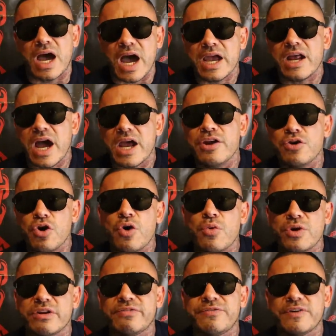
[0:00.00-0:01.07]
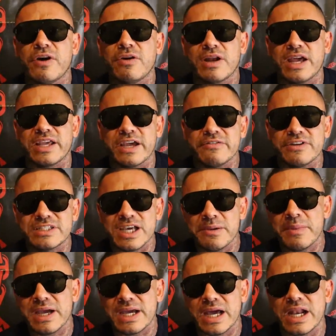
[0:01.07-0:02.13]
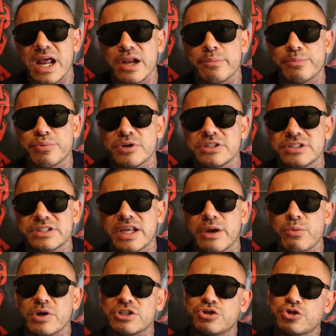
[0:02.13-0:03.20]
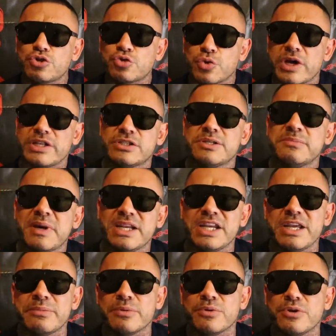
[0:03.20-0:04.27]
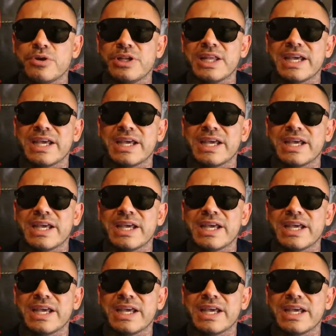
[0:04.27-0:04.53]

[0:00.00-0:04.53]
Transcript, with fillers: I, I know what it felt like. Every time I got out of prison, I went straight to my neighborhood.